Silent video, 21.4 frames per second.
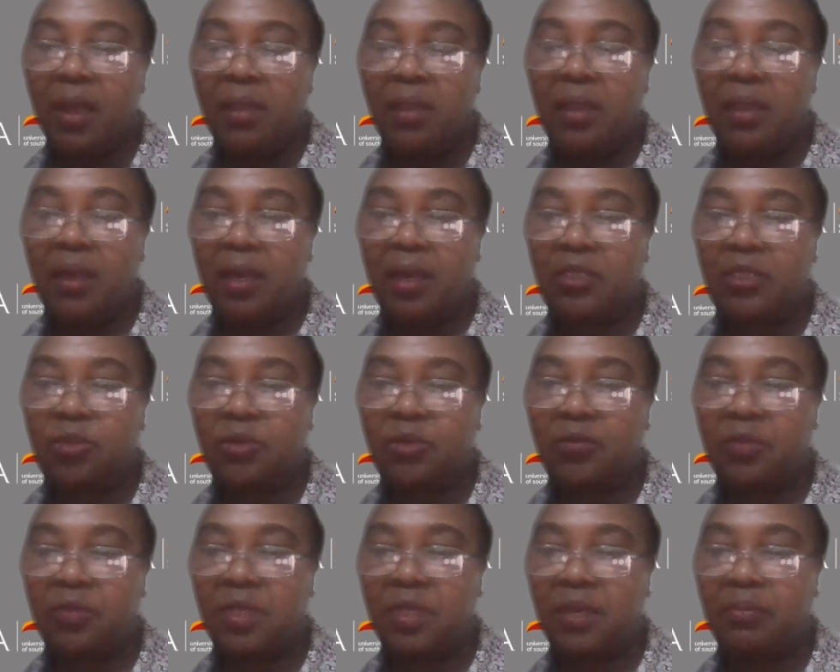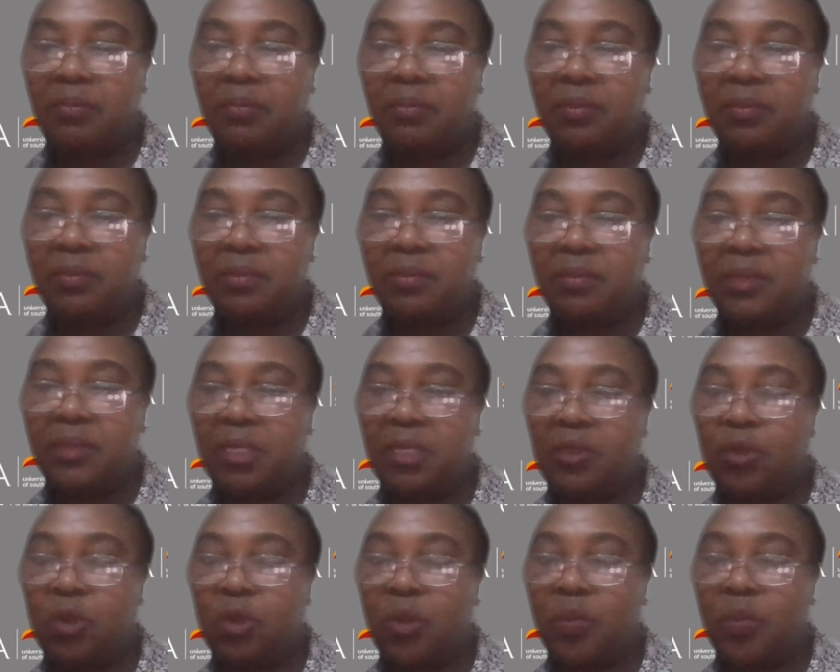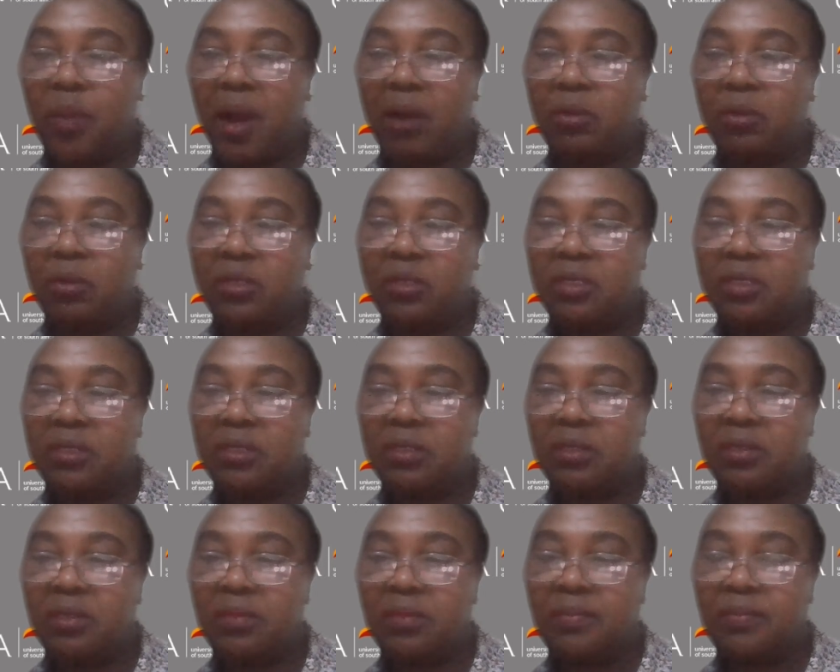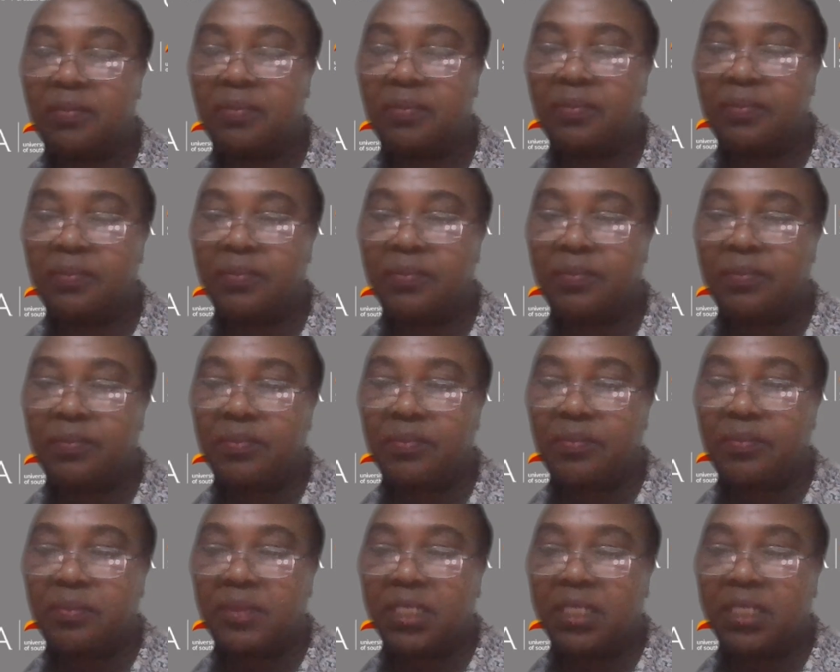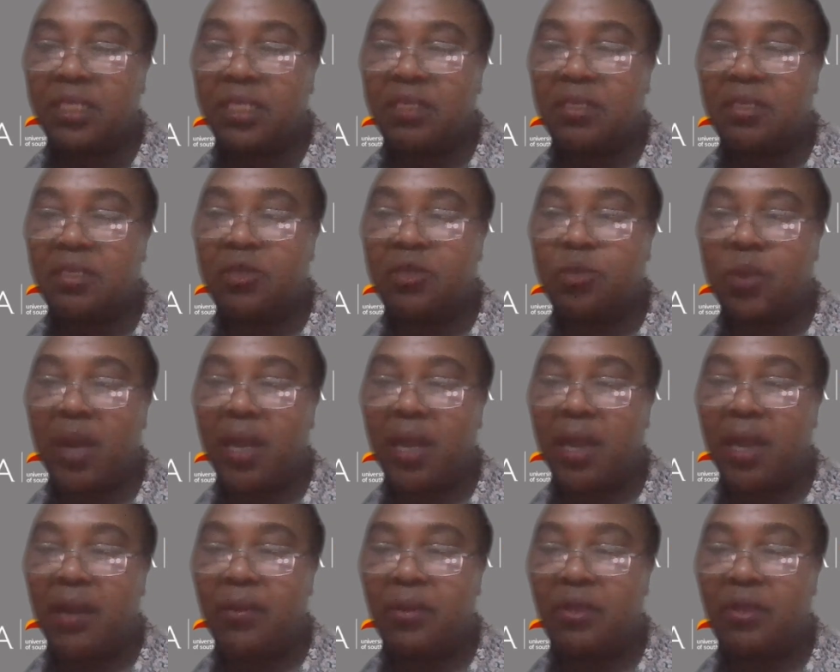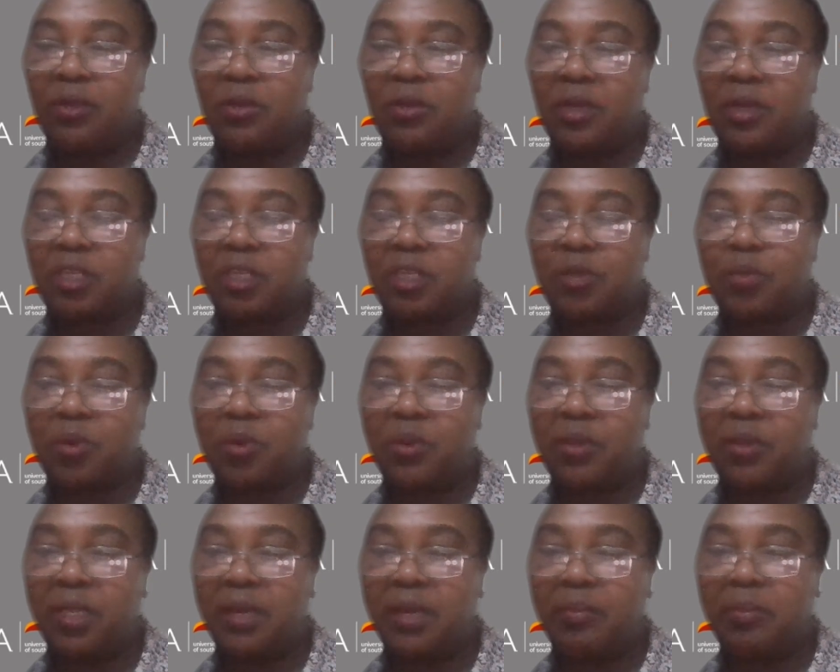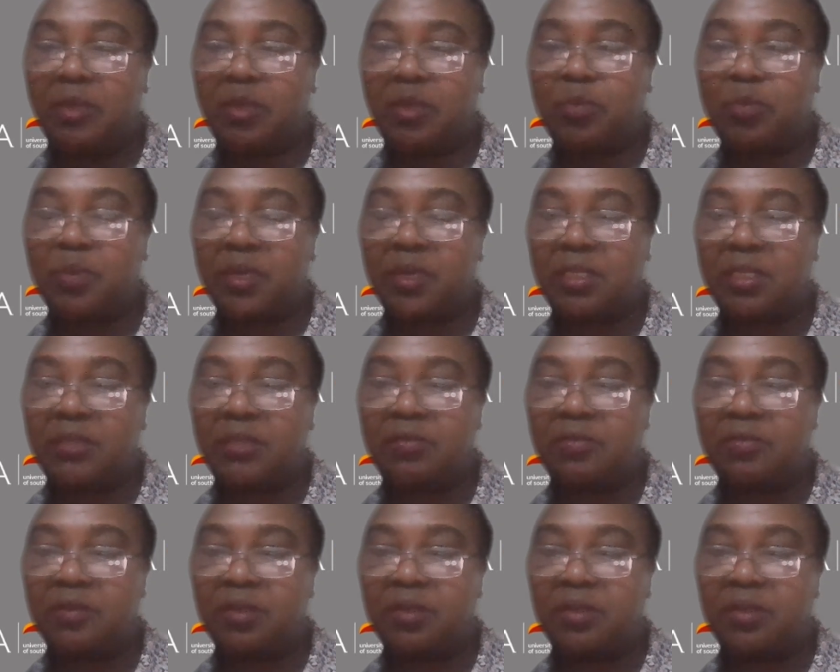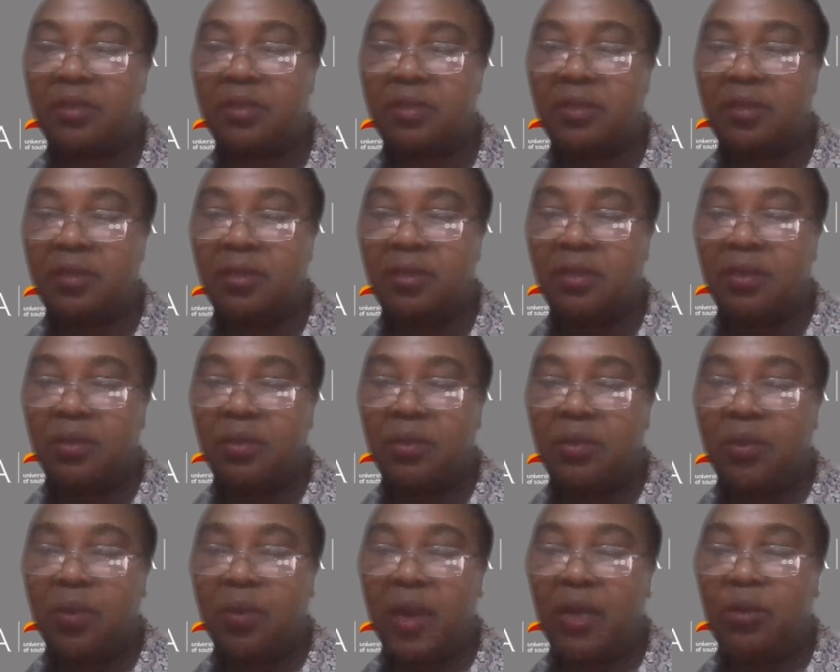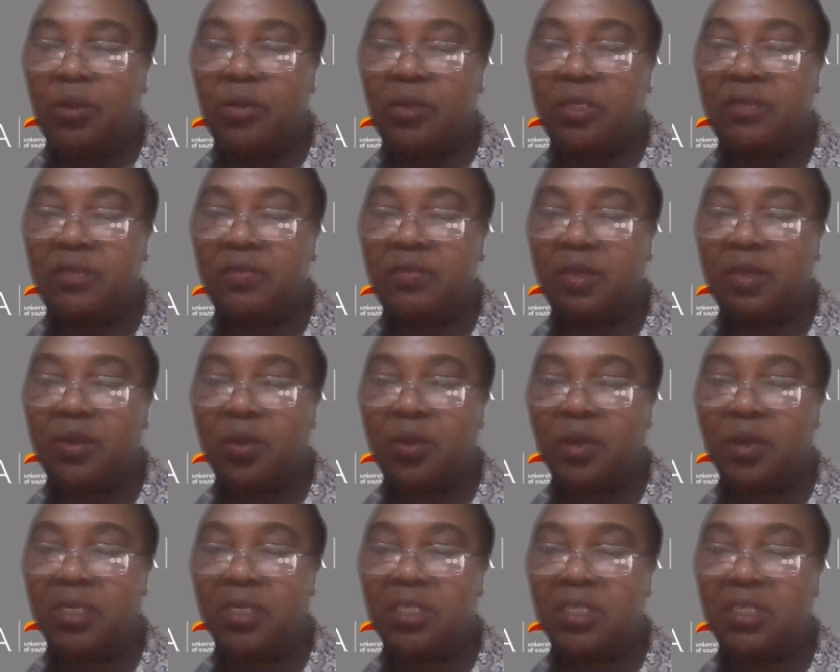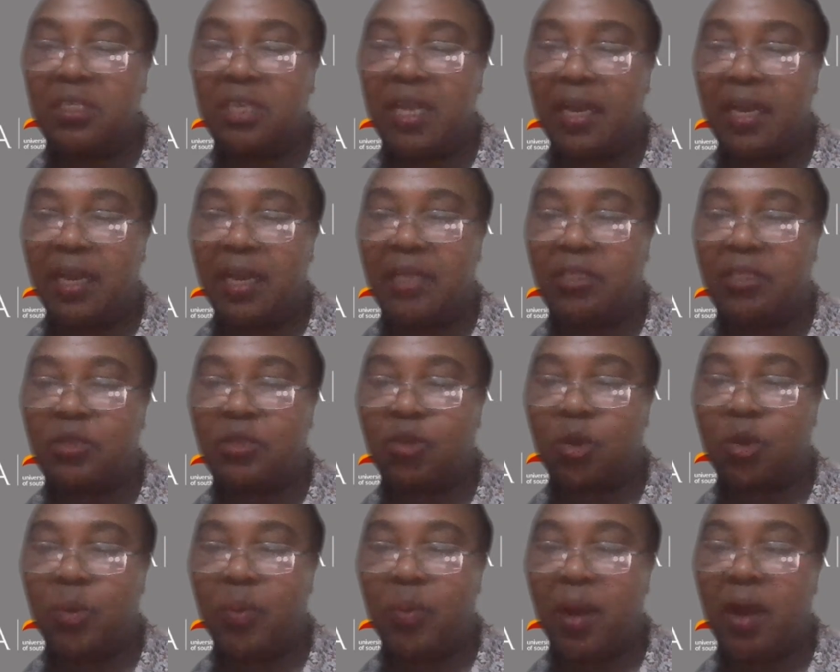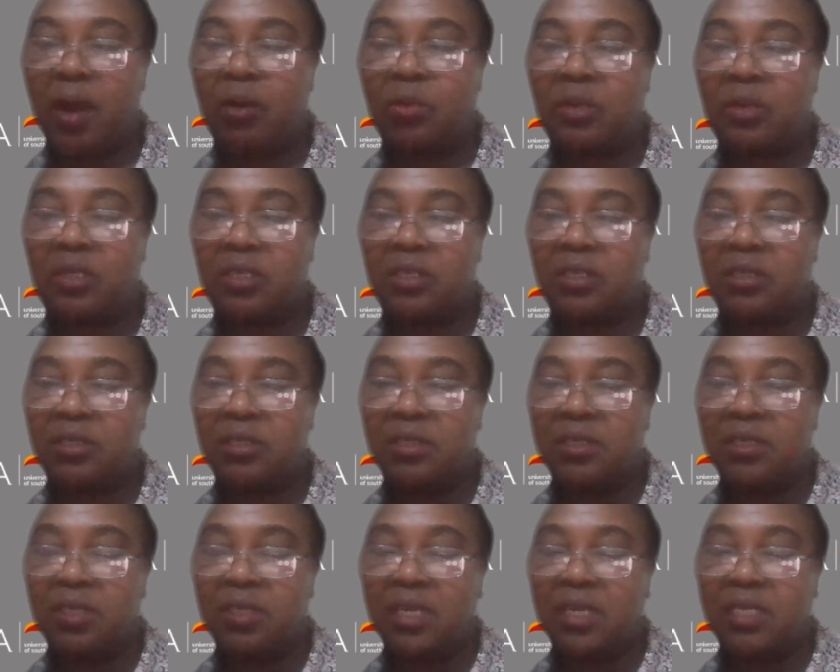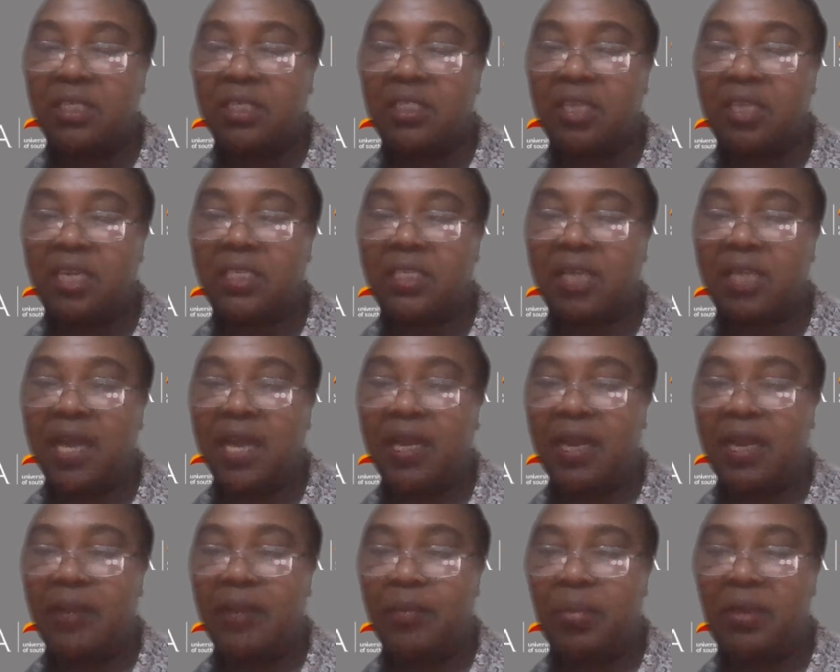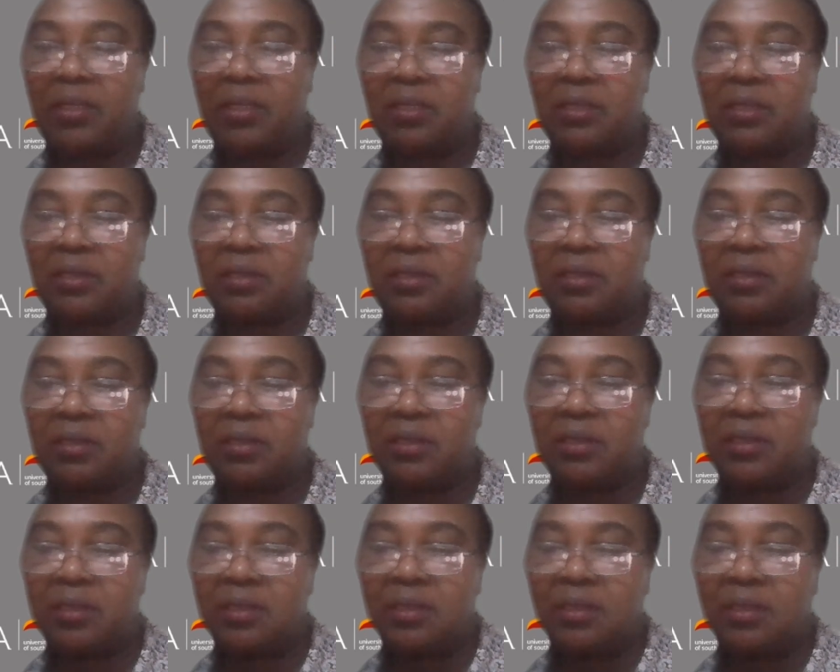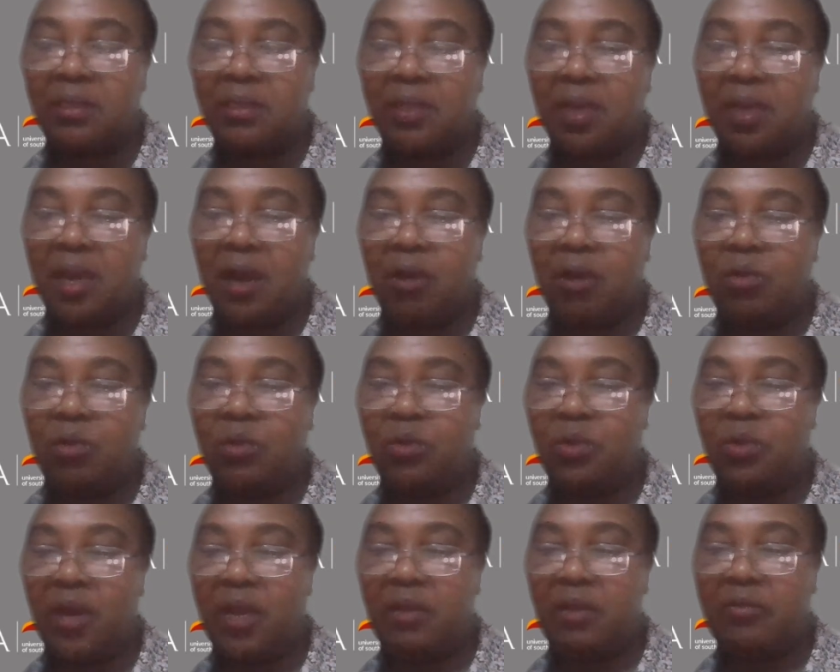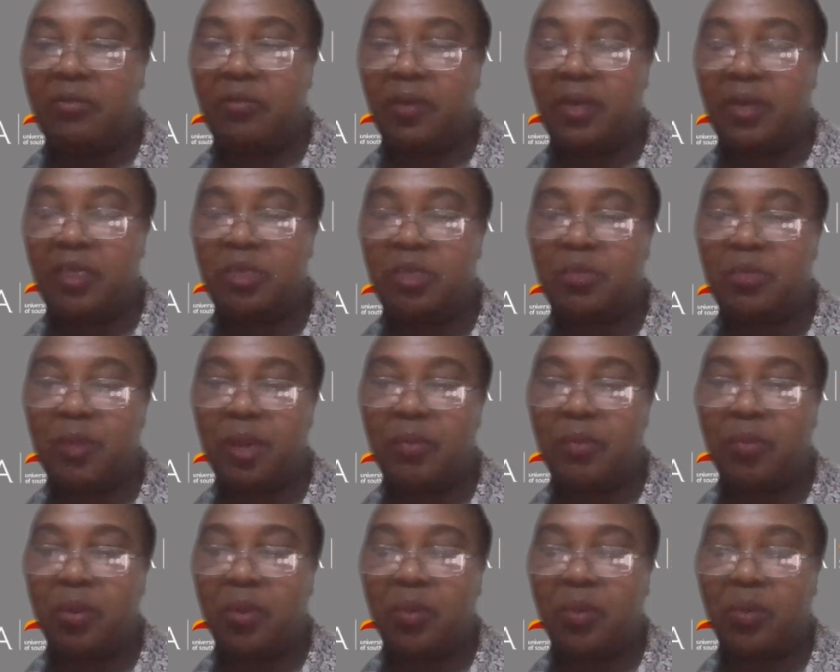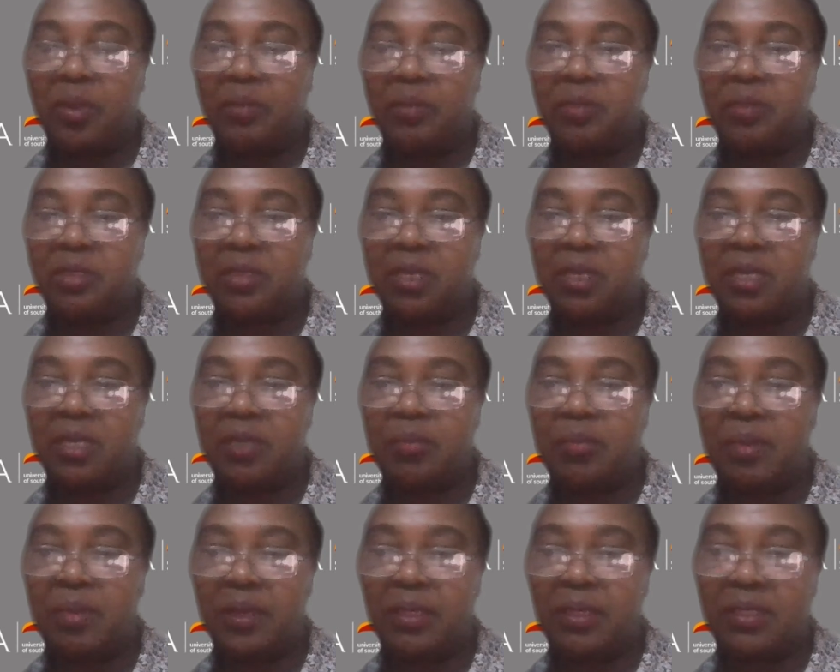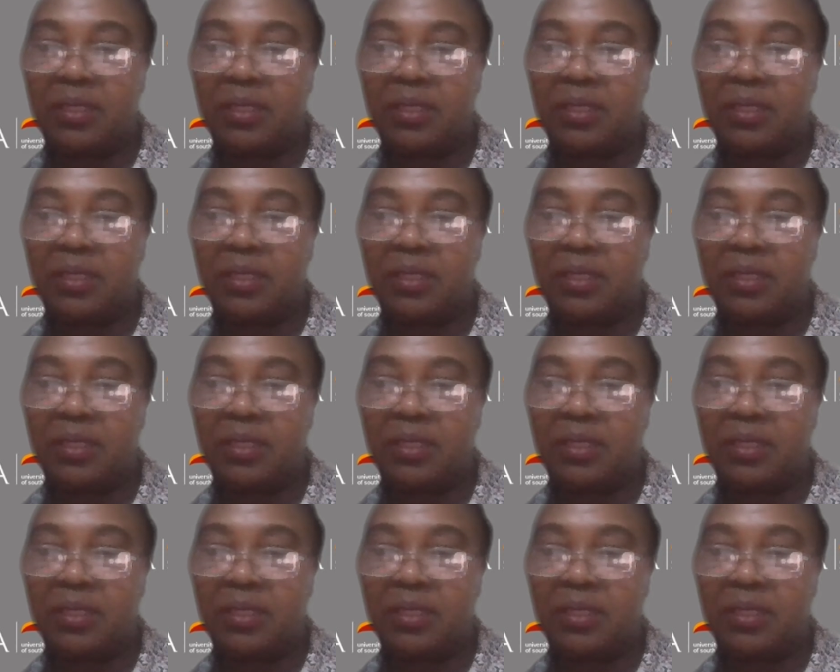The rest of them, they drop out. This is why I want to explore their perspectives. Why do Divert college learners drop out in such high numbers? How do I phrase my problem statement?